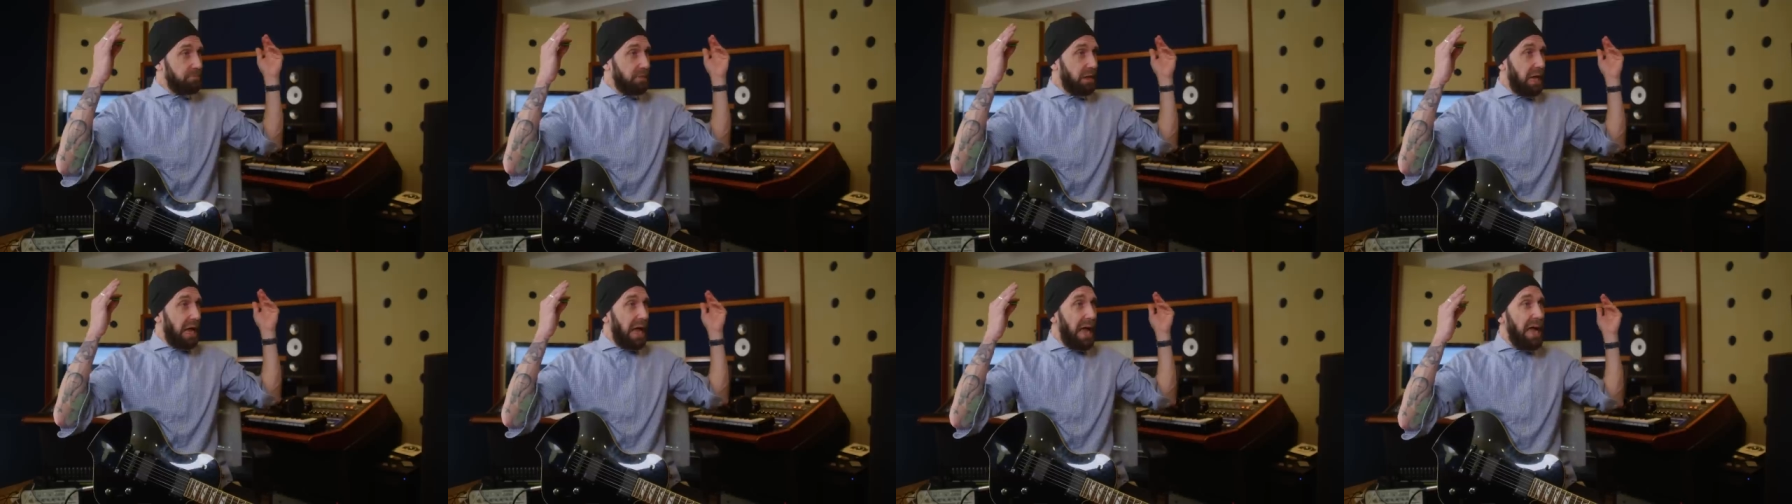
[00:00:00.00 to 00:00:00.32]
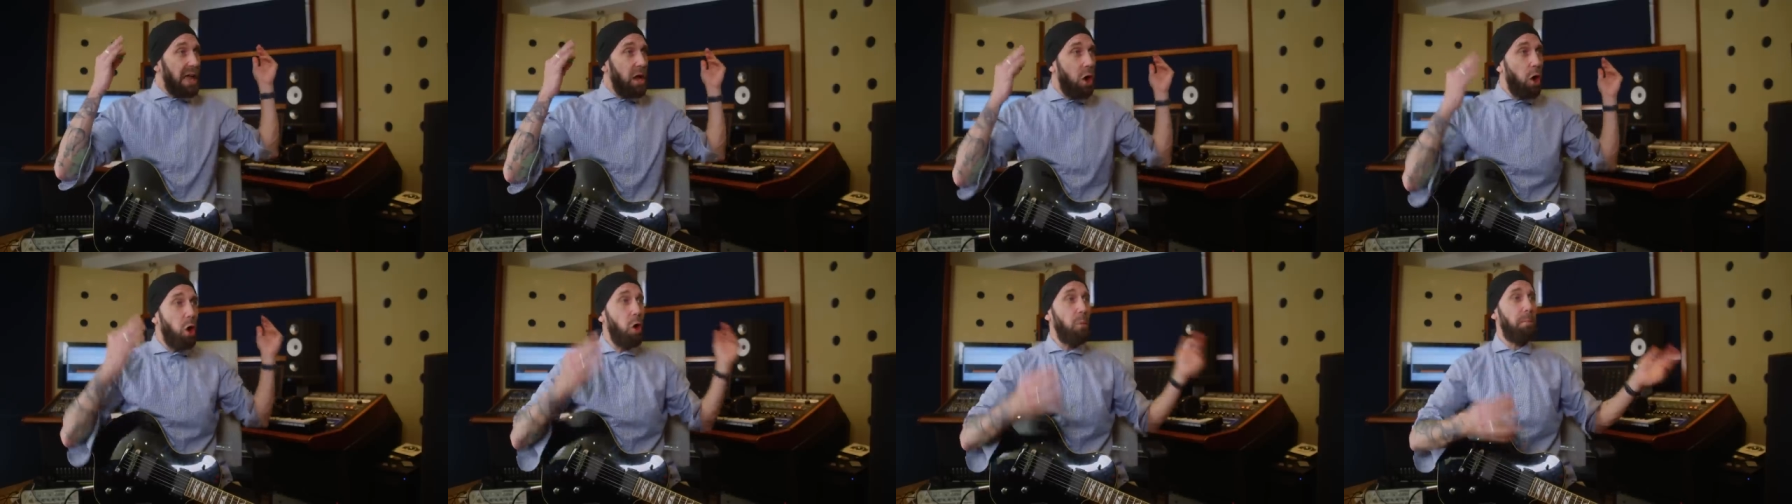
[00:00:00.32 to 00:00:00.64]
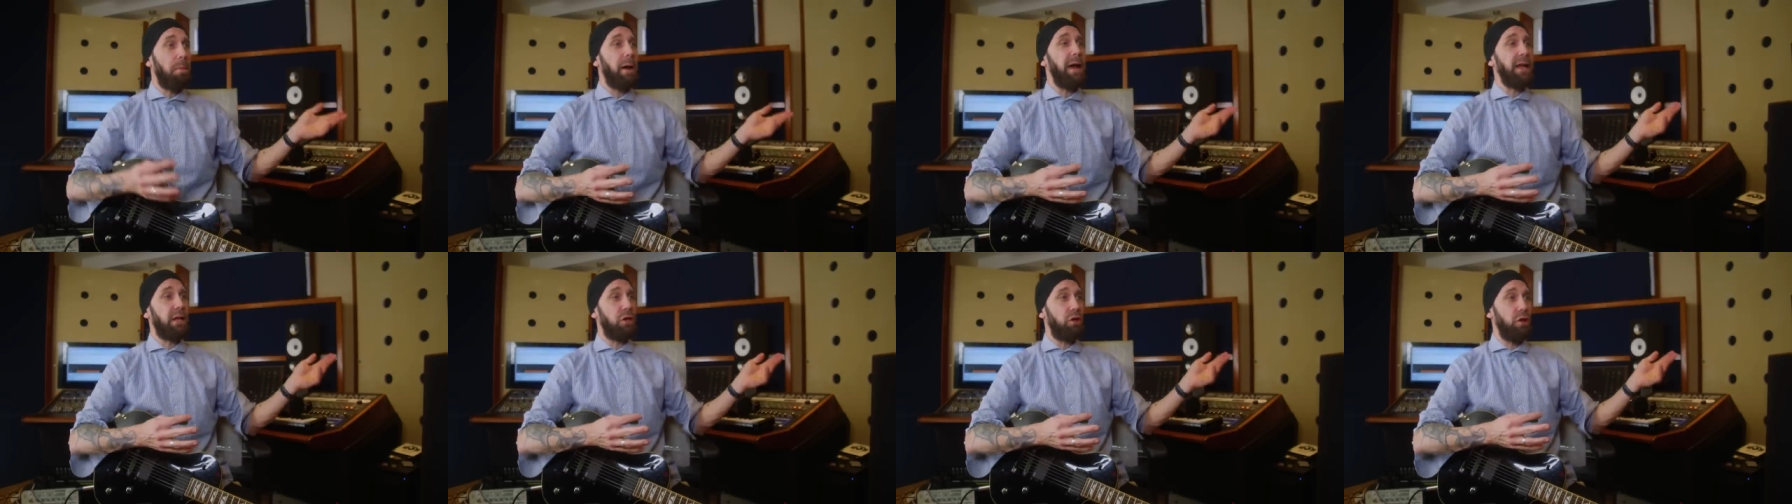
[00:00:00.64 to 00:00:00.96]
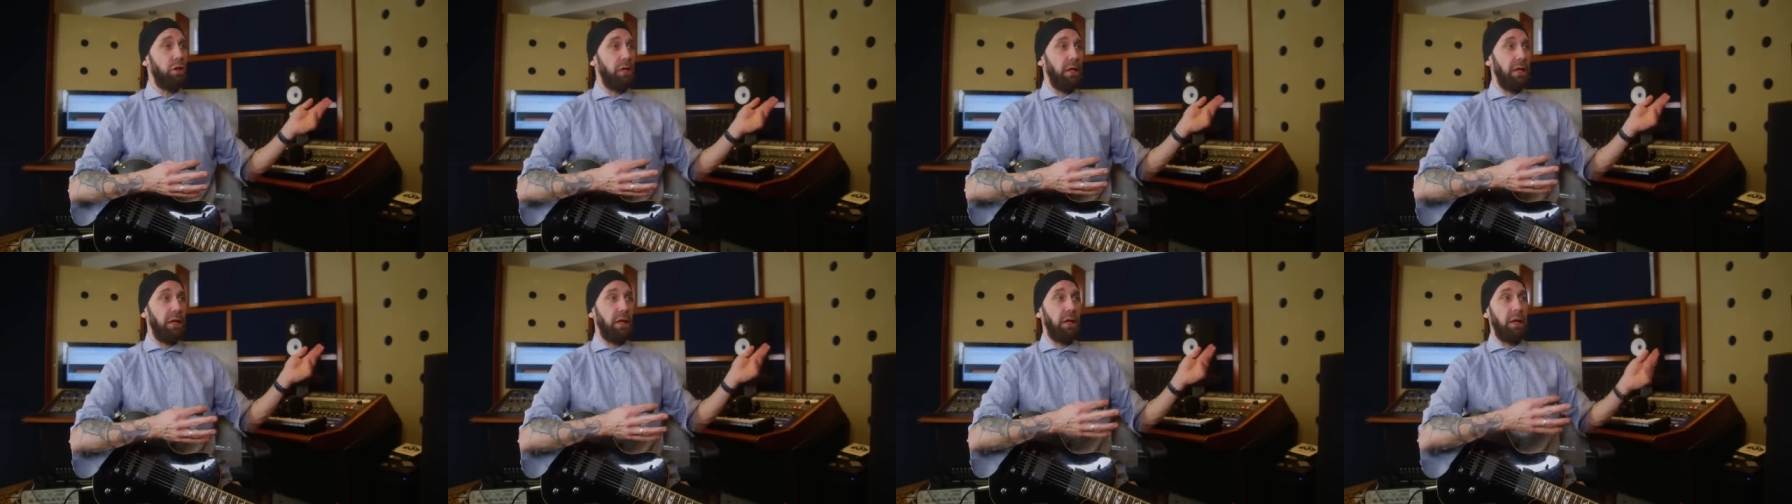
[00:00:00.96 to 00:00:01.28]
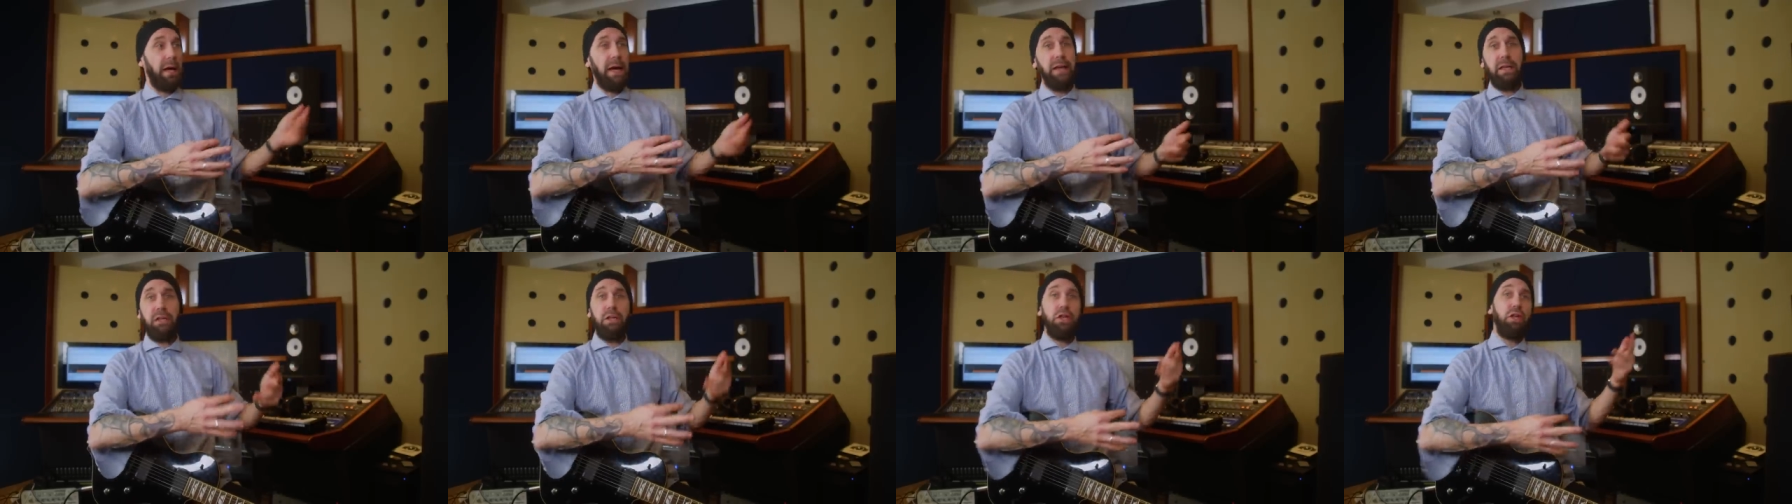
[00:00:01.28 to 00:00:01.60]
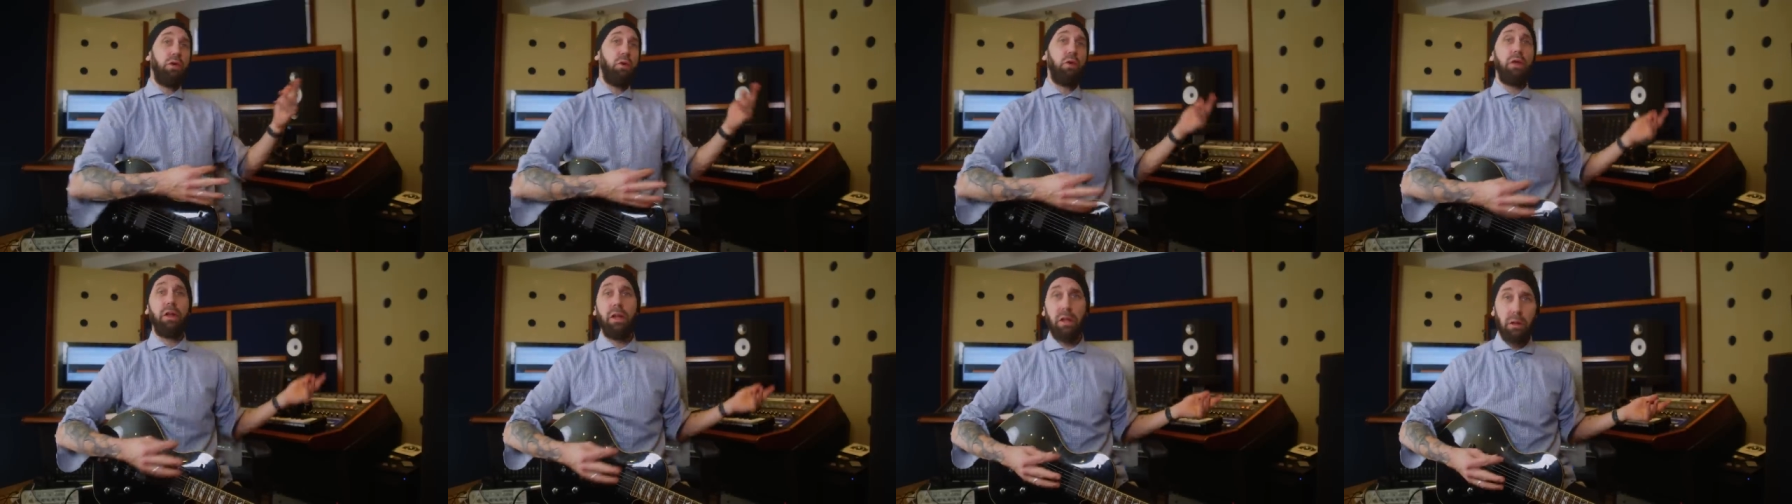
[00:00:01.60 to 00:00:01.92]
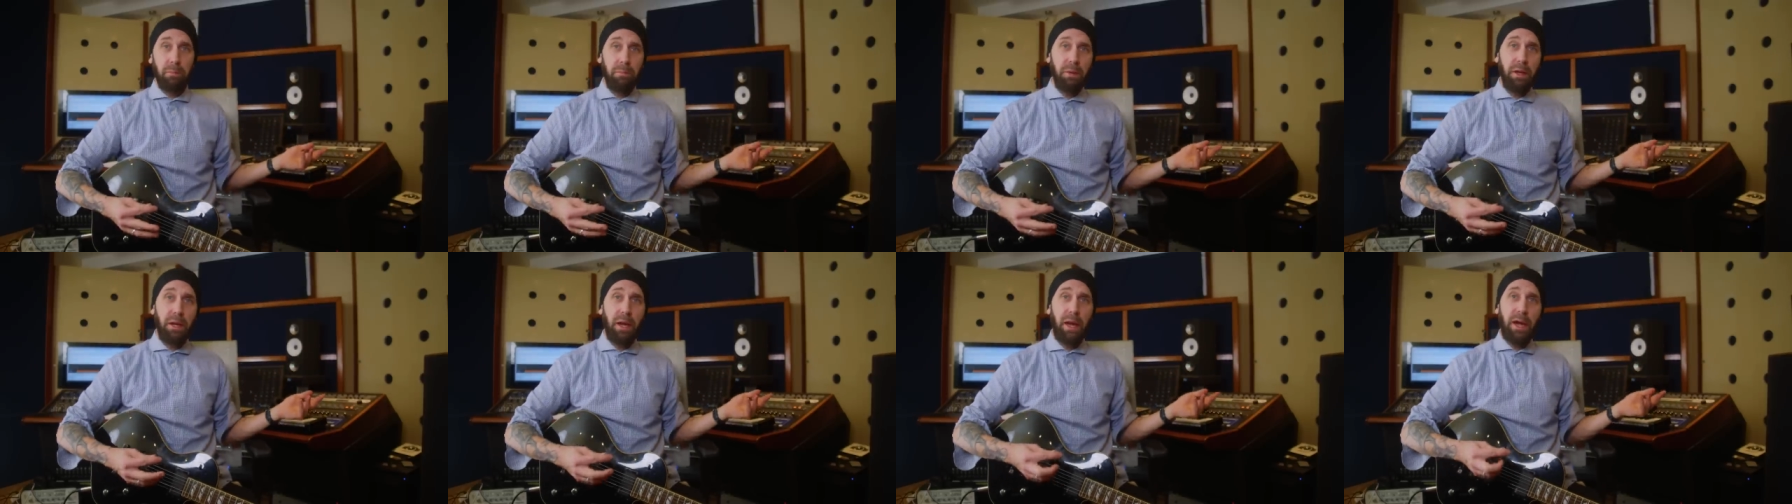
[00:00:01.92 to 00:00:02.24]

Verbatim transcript: I hope I could enlighten you a little bit.